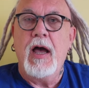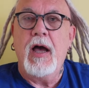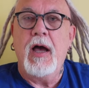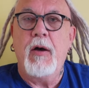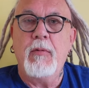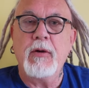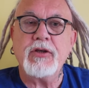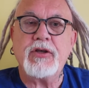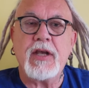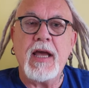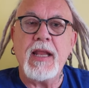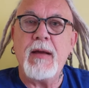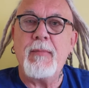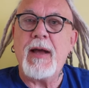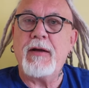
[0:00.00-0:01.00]
Uh, once
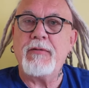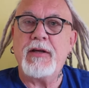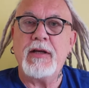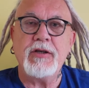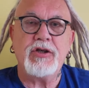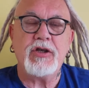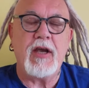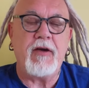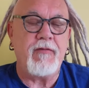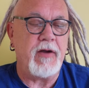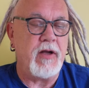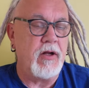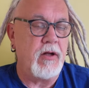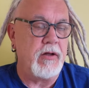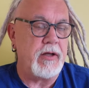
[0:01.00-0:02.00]
again I'm out in
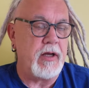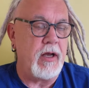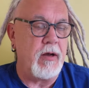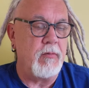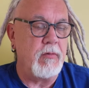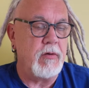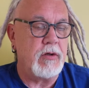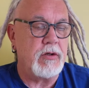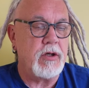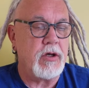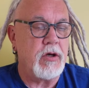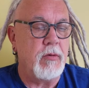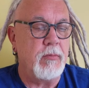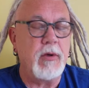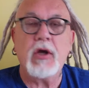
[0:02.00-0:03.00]
Sheffield and we're at a
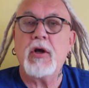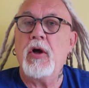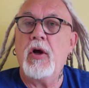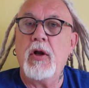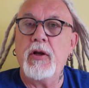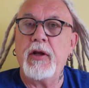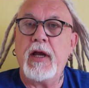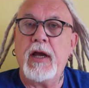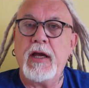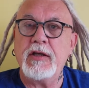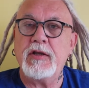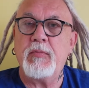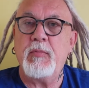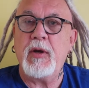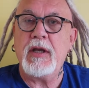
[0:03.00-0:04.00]
company called
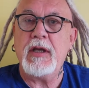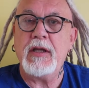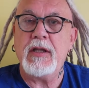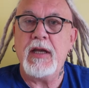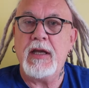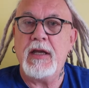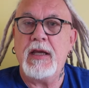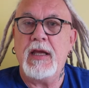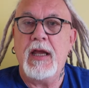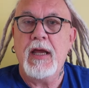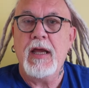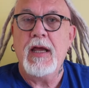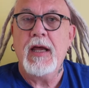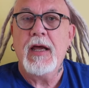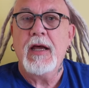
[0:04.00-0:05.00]
SBD.
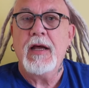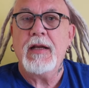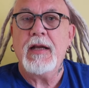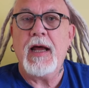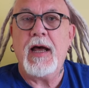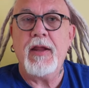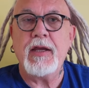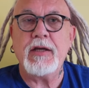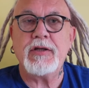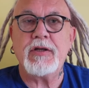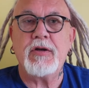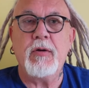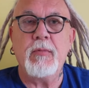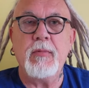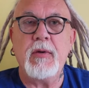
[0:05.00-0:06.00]
Now this
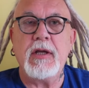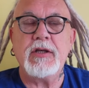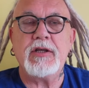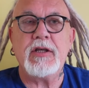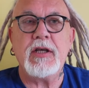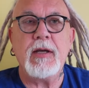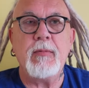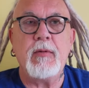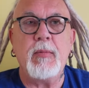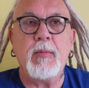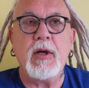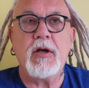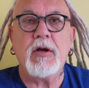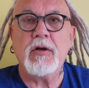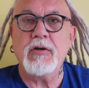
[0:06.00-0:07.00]
company seemed to
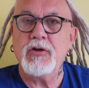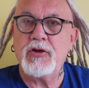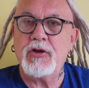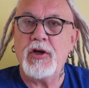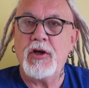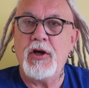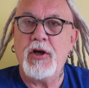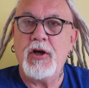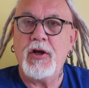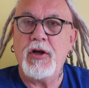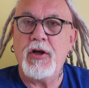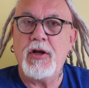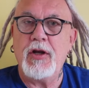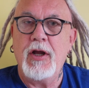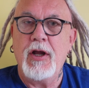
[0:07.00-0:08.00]
be
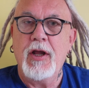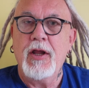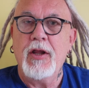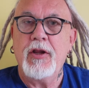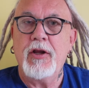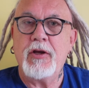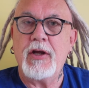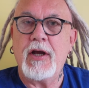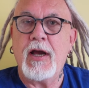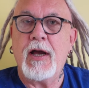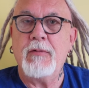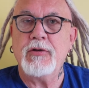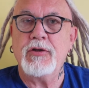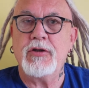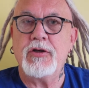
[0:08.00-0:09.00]
concerned that
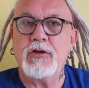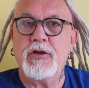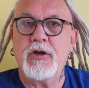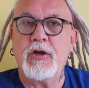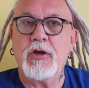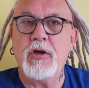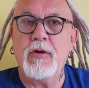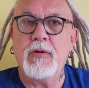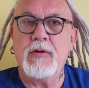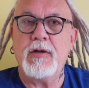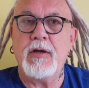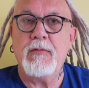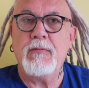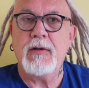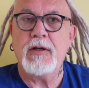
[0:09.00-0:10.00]
I was a
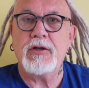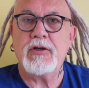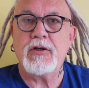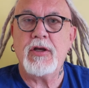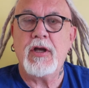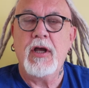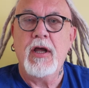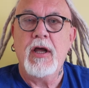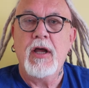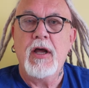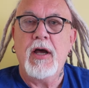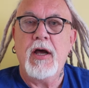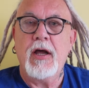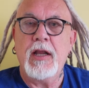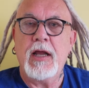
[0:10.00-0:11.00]
security risk
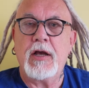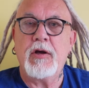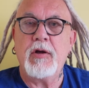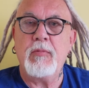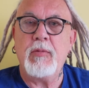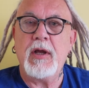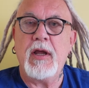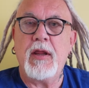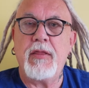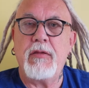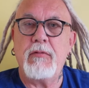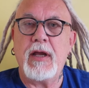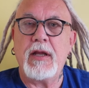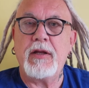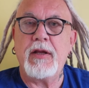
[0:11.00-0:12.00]
and I could be a
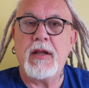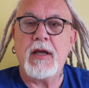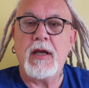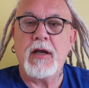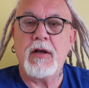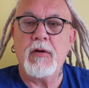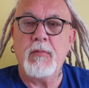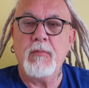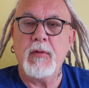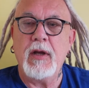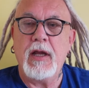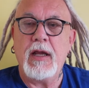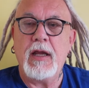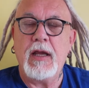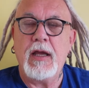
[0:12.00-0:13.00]
threat to their
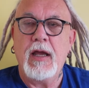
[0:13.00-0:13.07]
company.